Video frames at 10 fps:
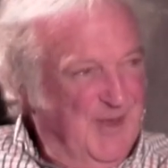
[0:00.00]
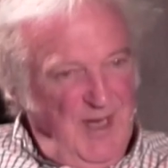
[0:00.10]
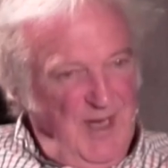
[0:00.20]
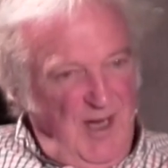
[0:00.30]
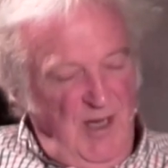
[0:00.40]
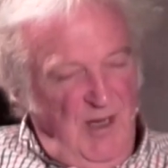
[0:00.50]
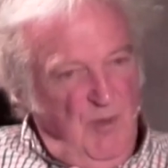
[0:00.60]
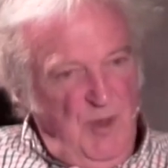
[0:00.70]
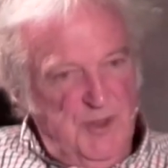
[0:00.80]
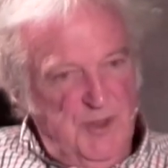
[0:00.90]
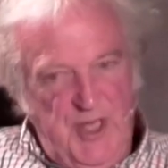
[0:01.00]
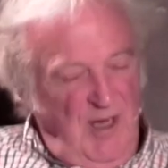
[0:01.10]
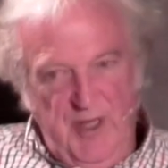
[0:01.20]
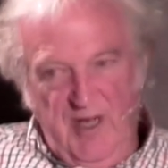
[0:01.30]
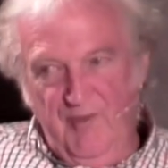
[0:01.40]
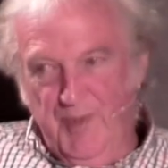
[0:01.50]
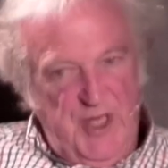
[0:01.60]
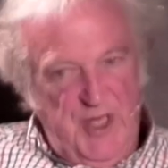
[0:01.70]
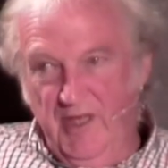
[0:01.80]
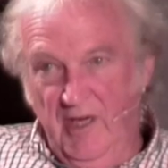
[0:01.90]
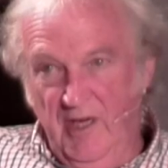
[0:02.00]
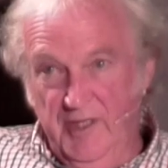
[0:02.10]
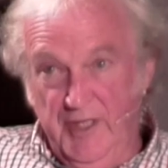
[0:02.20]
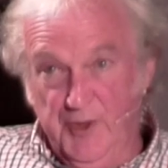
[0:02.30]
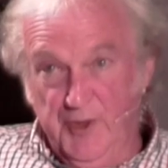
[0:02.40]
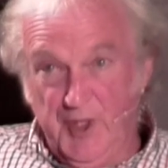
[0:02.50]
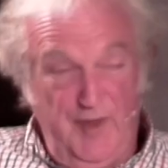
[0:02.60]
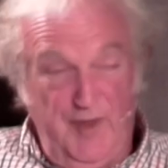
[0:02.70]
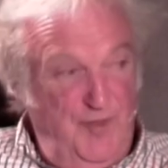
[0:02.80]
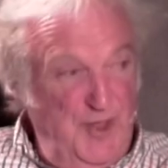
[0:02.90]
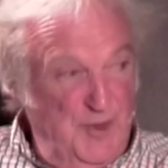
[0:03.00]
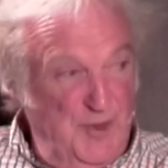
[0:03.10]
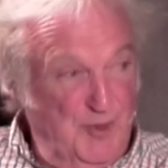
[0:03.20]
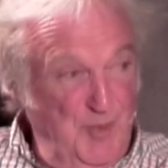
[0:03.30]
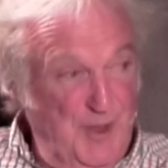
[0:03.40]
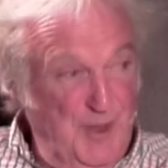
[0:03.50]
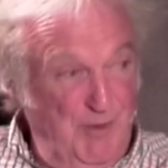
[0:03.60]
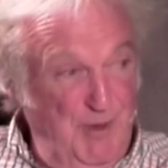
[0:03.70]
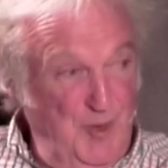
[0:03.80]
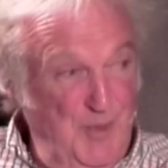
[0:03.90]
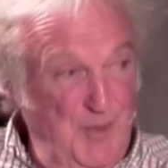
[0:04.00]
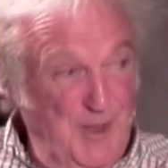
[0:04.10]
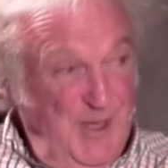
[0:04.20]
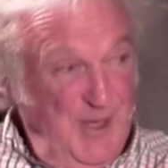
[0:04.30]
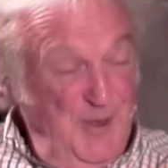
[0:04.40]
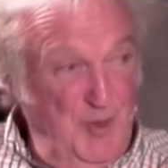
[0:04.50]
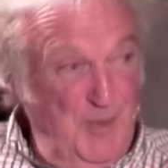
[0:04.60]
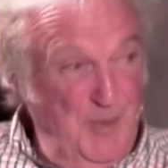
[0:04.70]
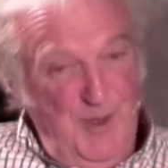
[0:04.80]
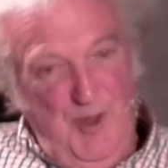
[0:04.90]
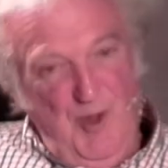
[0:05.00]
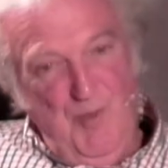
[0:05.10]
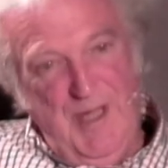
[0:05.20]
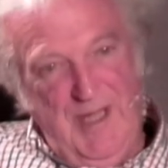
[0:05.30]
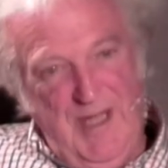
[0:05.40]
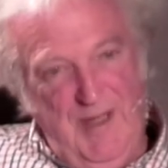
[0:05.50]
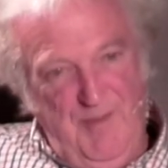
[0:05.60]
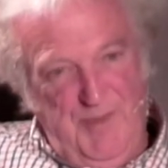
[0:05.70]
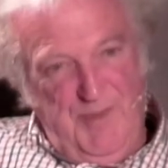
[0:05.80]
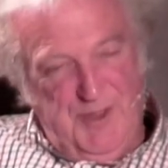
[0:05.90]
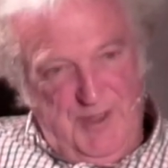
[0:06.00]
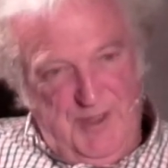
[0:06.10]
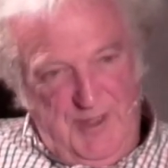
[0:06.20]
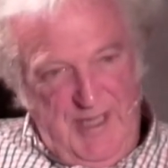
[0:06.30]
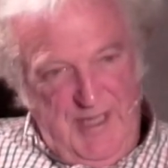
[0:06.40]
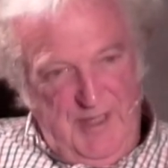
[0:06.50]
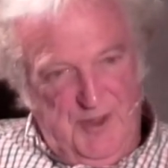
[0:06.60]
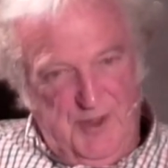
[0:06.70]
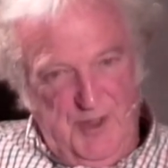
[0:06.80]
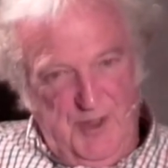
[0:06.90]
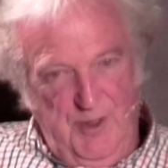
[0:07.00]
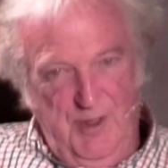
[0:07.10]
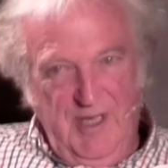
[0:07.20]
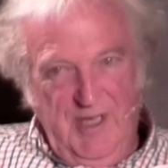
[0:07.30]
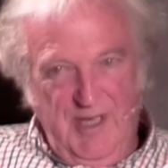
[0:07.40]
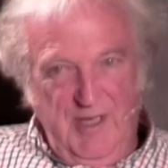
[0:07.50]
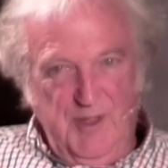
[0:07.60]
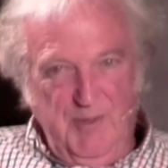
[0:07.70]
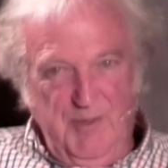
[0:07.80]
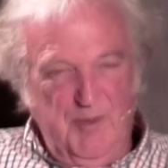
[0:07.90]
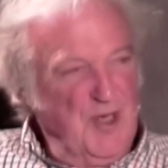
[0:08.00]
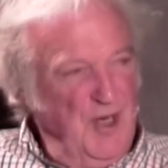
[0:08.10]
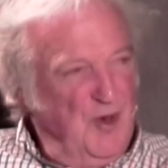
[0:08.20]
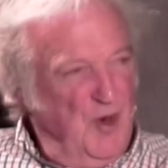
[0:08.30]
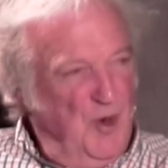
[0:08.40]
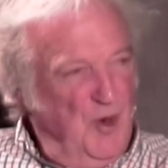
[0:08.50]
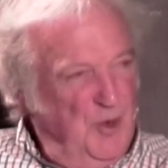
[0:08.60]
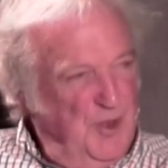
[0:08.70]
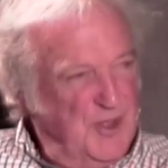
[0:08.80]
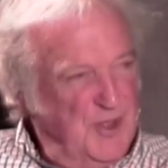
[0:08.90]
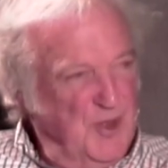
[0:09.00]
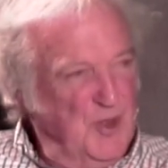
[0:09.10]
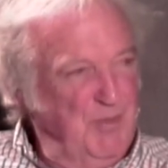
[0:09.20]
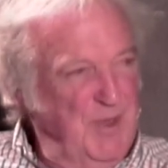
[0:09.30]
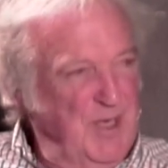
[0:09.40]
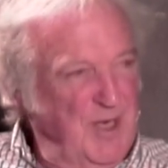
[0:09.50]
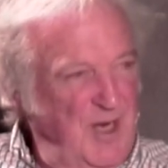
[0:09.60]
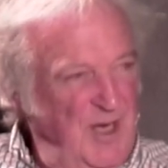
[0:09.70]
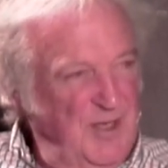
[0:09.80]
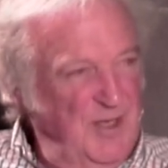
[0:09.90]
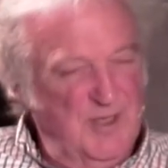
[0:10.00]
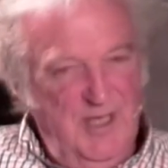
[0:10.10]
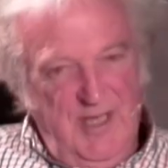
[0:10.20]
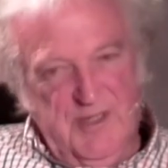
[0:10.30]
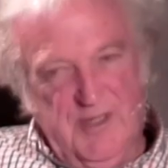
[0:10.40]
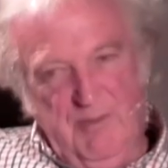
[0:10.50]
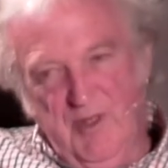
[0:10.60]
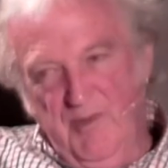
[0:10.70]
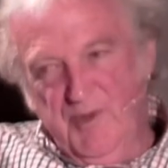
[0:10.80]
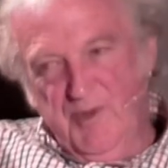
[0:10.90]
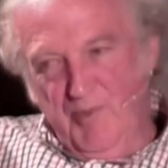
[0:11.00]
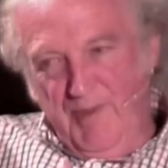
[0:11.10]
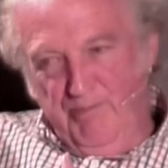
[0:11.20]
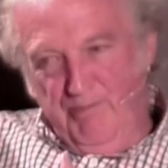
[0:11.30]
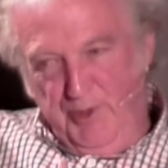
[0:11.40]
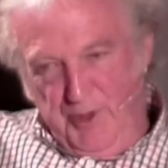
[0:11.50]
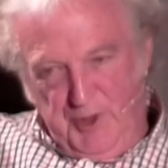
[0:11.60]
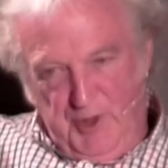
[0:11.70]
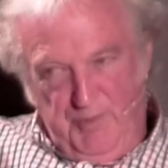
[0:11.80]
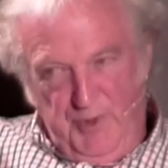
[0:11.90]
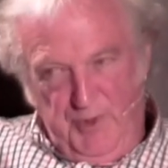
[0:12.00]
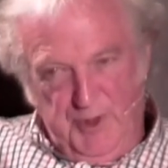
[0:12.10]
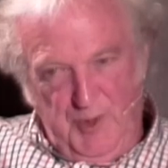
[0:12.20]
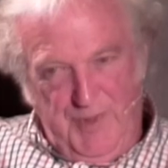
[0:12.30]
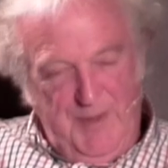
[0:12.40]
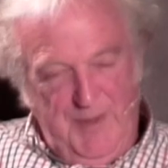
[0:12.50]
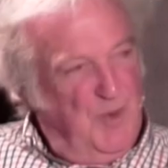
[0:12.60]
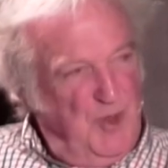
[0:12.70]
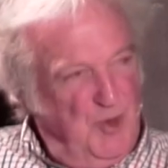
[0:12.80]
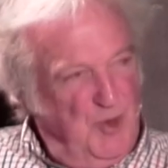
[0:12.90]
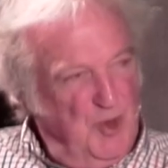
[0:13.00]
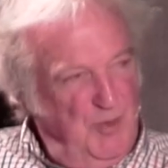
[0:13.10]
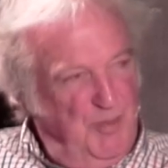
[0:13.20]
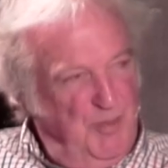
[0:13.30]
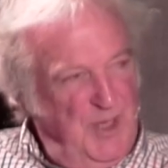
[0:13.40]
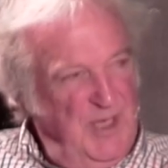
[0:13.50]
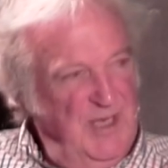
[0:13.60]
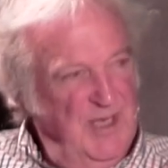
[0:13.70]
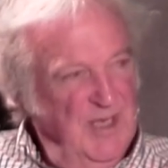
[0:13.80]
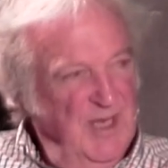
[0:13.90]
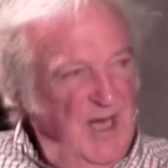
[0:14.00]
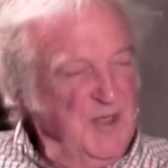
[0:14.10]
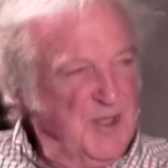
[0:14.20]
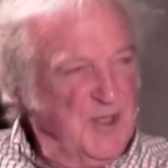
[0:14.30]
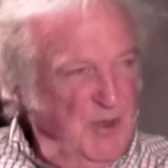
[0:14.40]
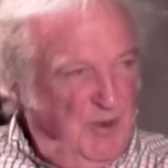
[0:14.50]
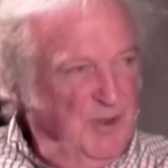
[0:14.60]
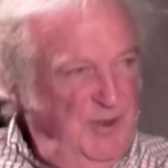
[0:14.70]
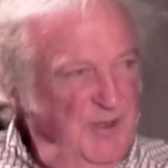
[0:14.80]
I won't say that I've been the ideal servant of Jesus through my career. You make mistakes, you sometimes cut corners that shouldn't be cut, sometimes you're a bit brusque to people where you shouldn't be, and so on.